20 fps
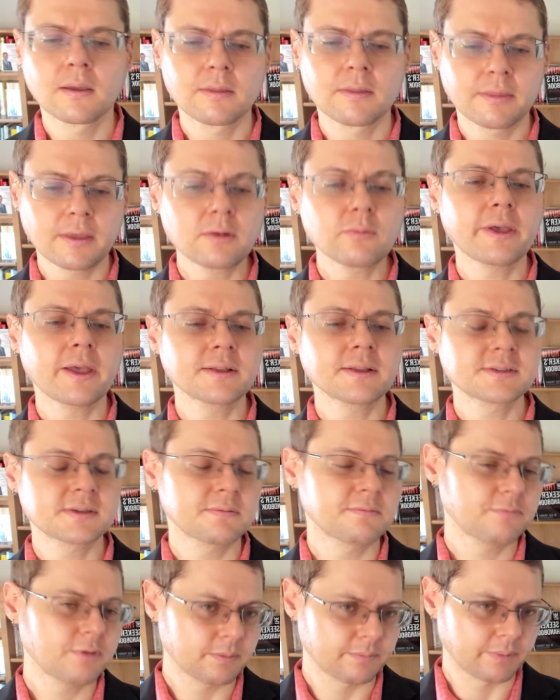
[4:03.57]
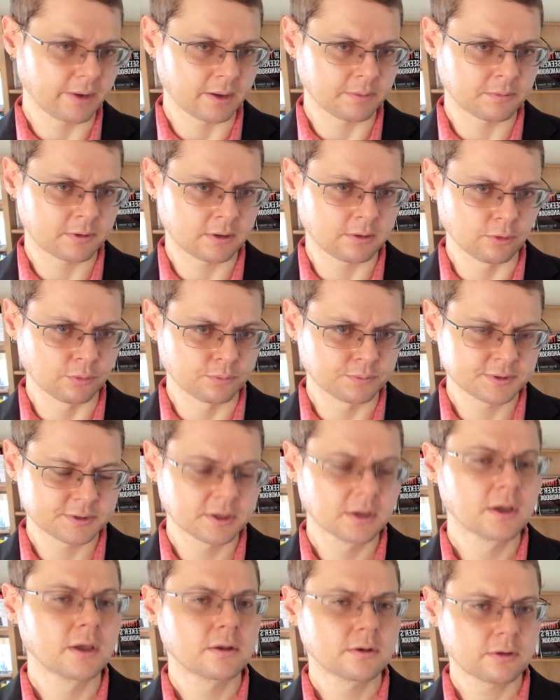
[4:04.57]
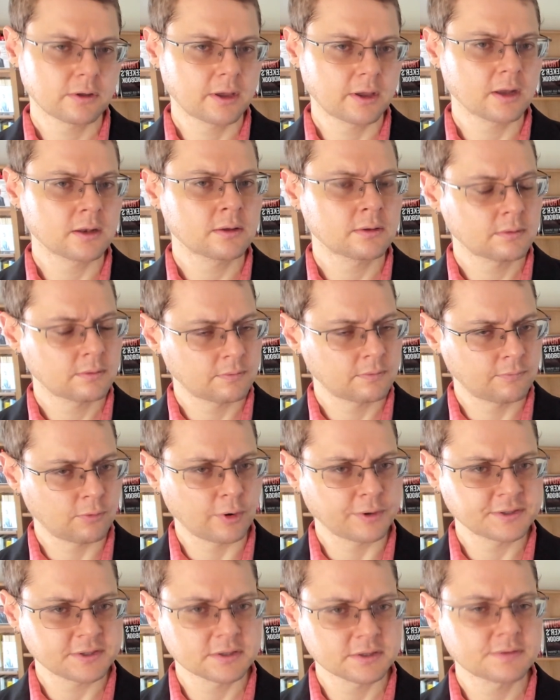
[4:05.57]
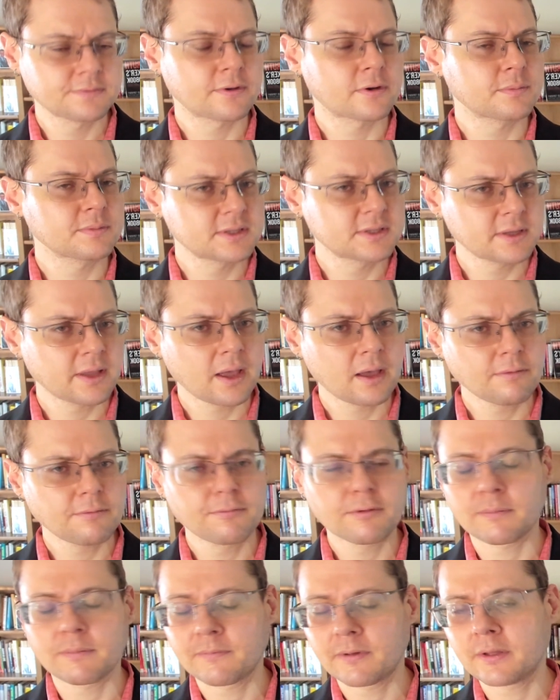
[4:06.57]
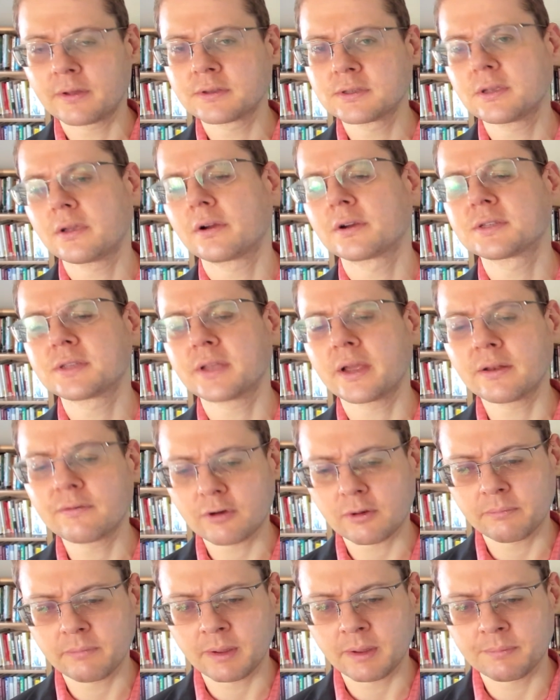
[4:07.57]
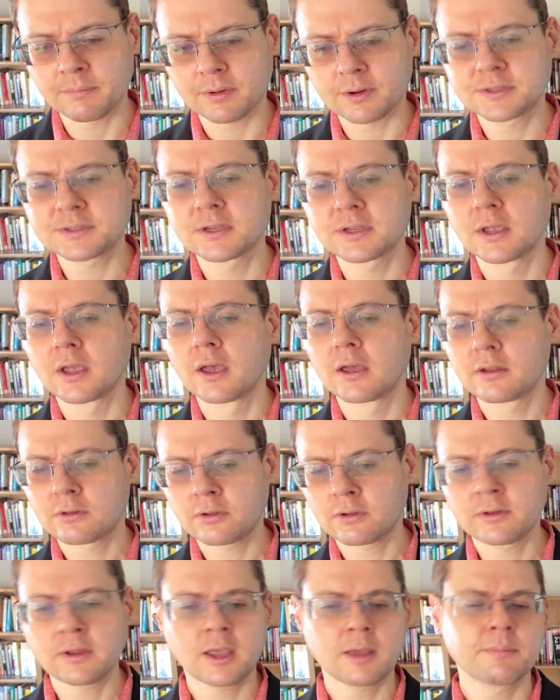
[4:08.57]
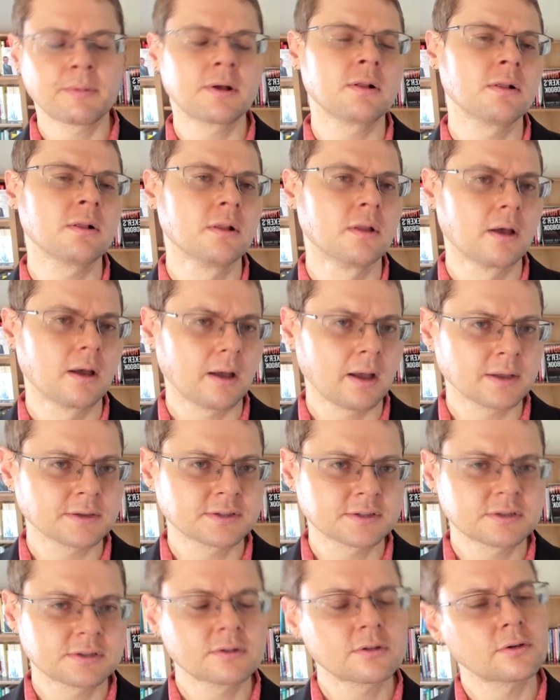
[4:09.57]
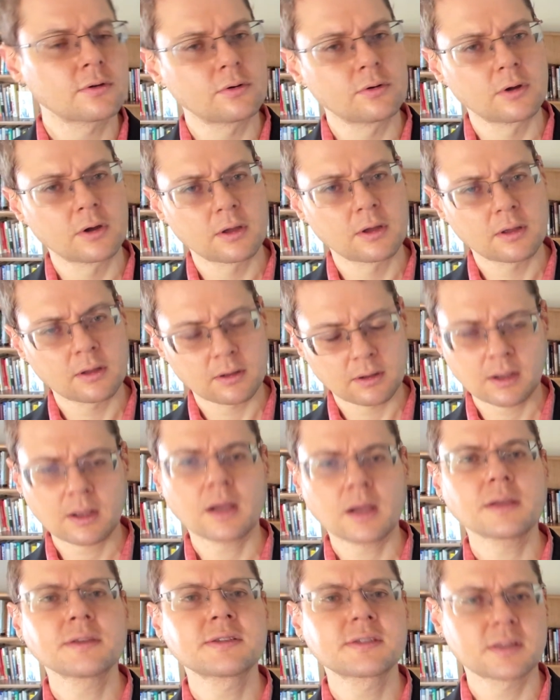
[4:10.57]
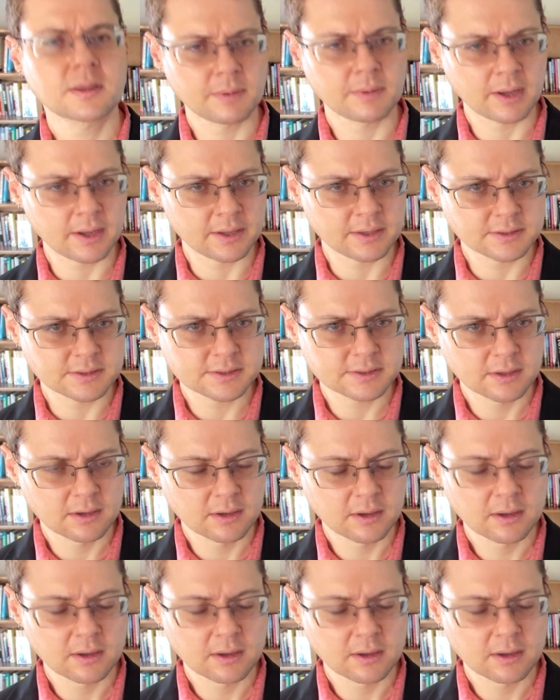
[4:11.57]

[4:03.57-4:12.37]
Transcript: Then we had some feedback loops to get voices from staff, from volunteers, and from members to enable us to customize